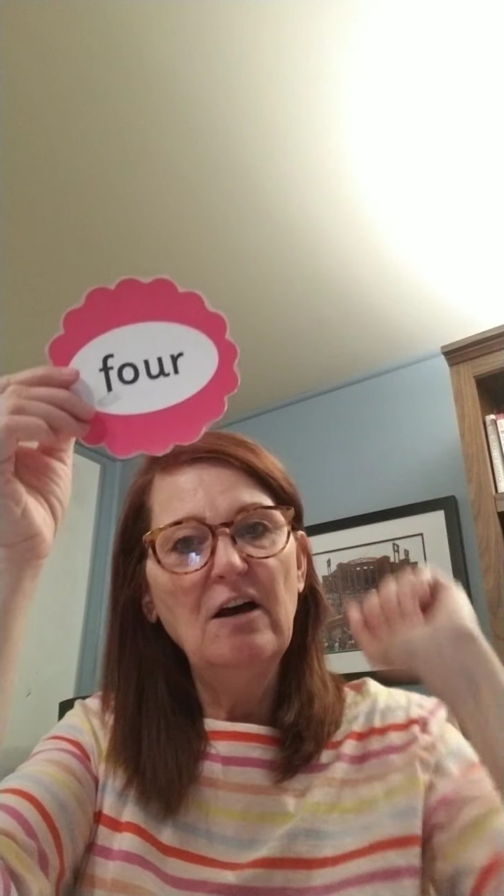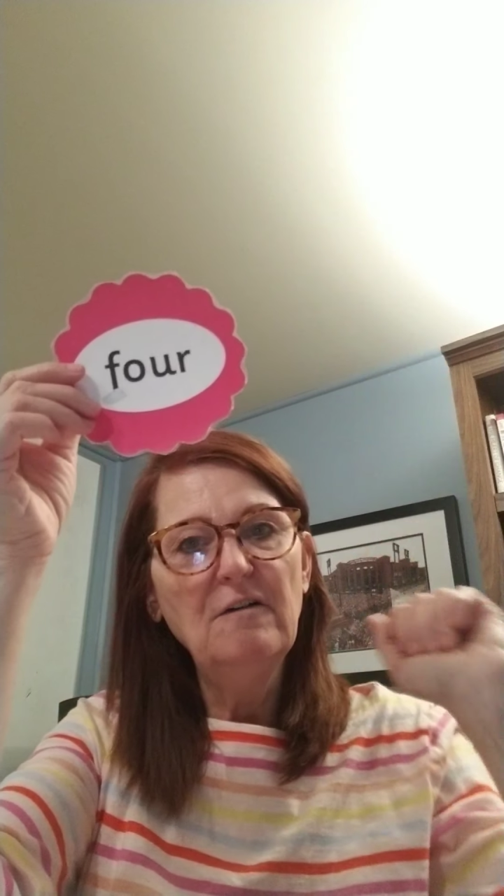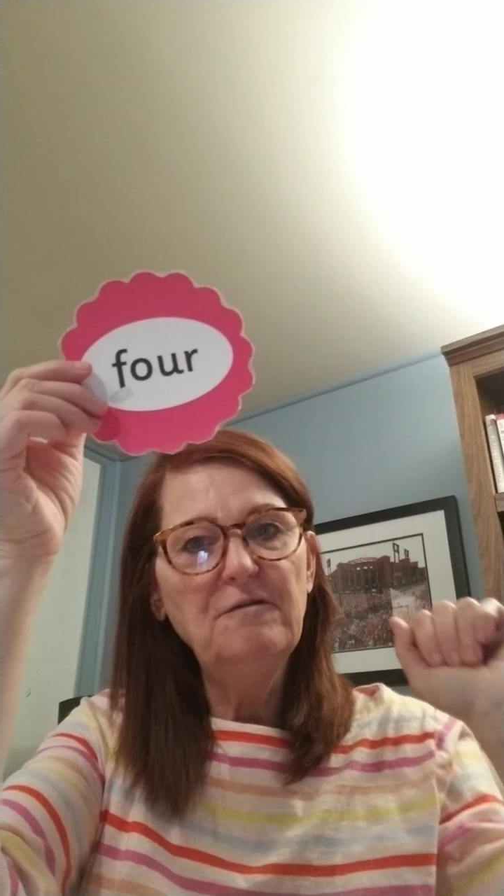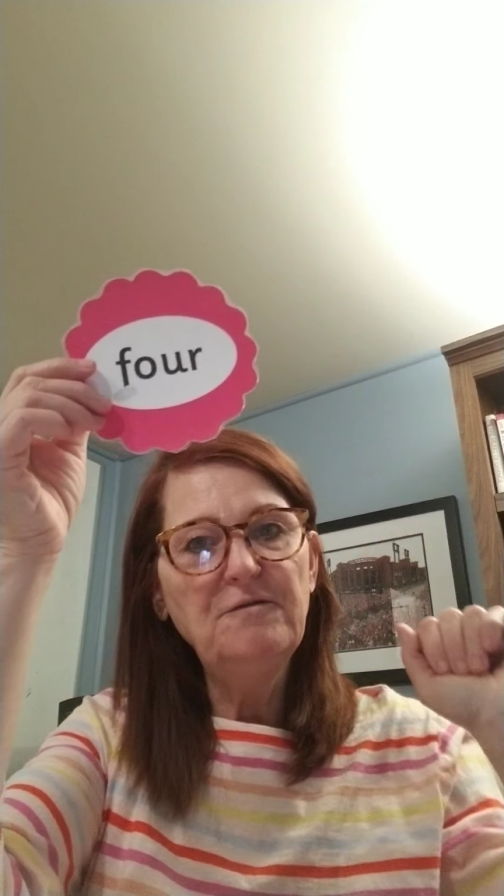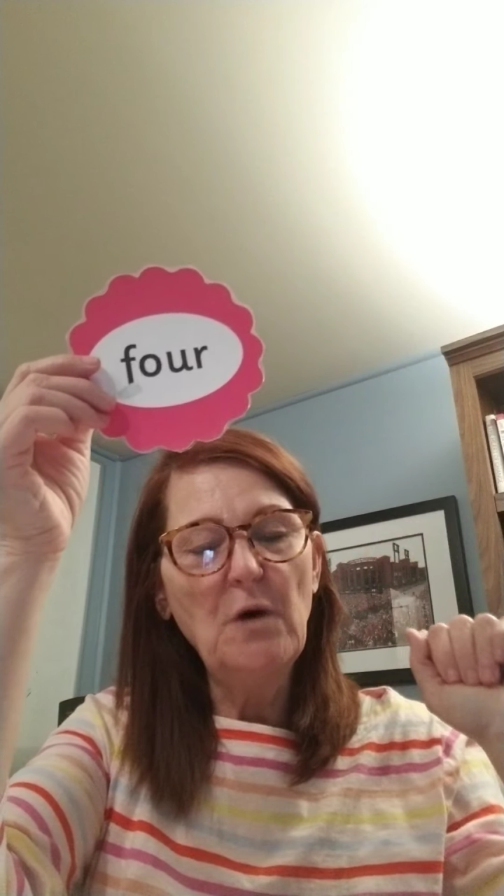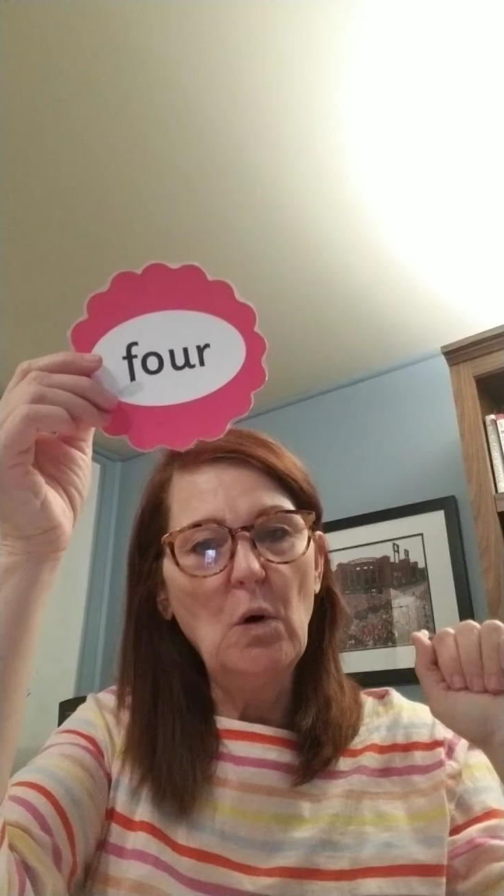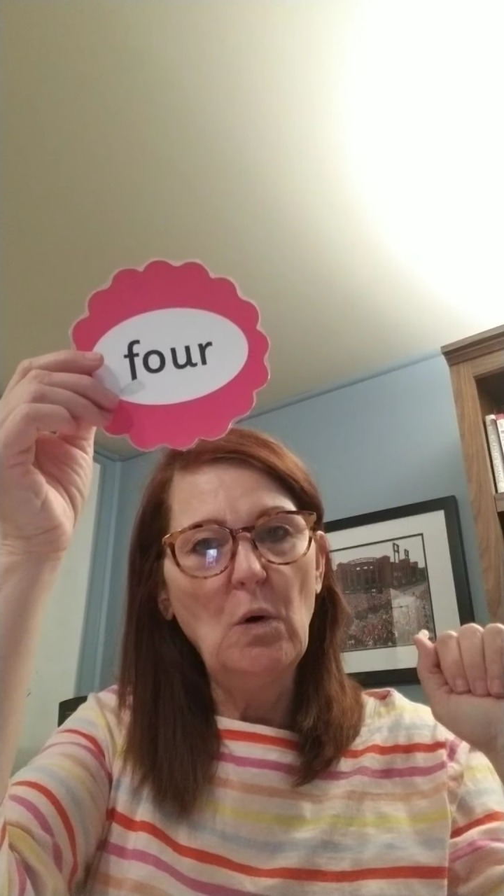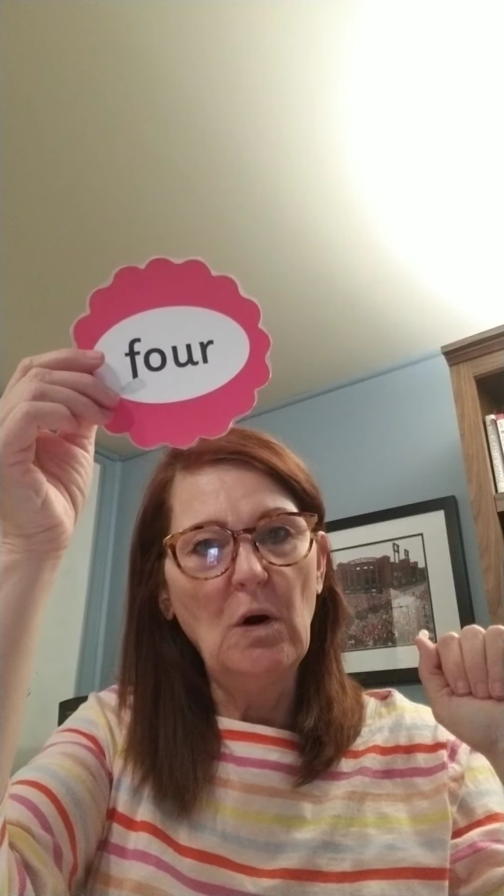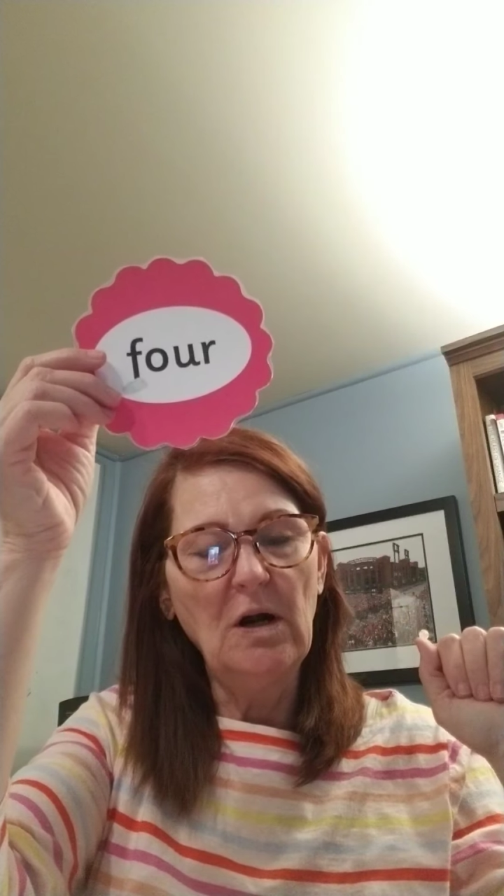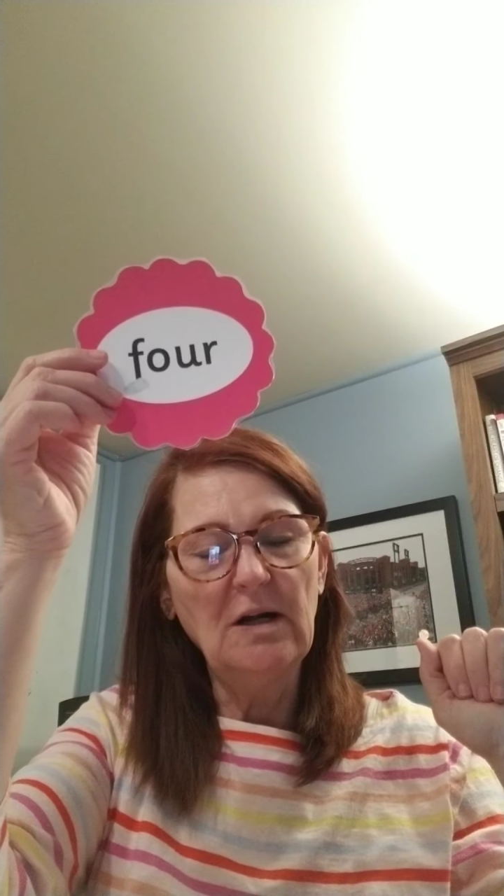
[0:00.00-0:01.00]

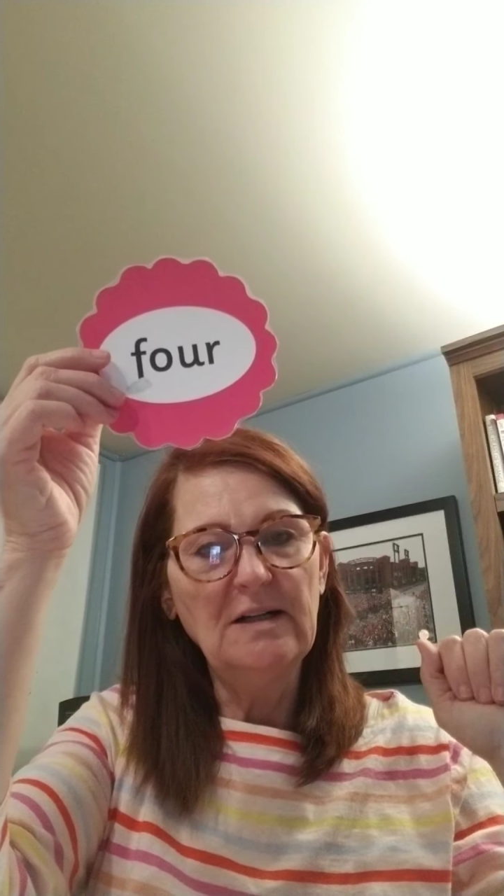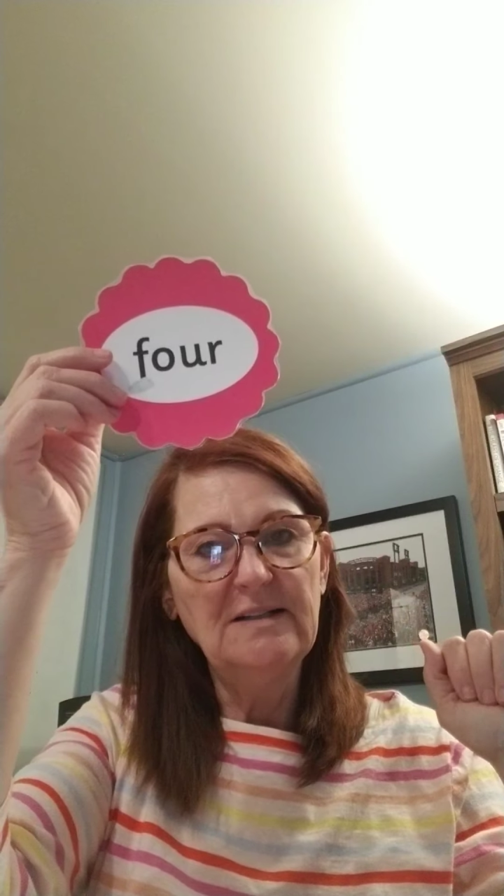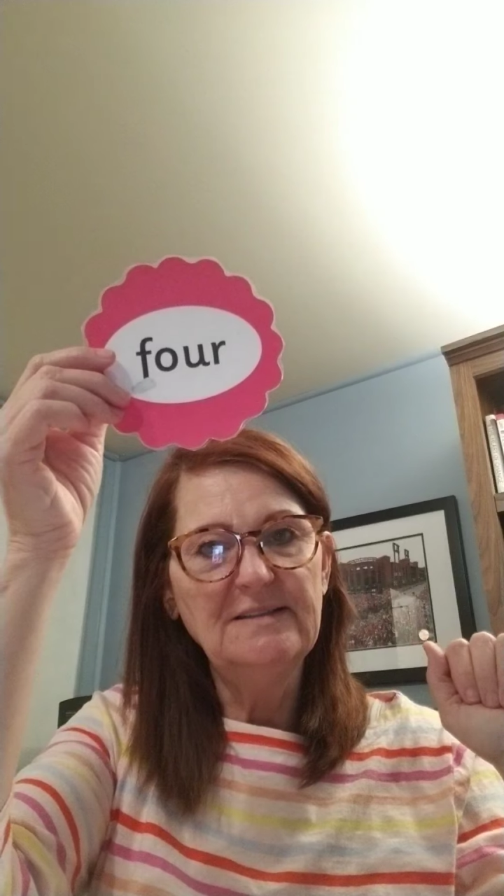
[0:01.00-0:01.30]
four.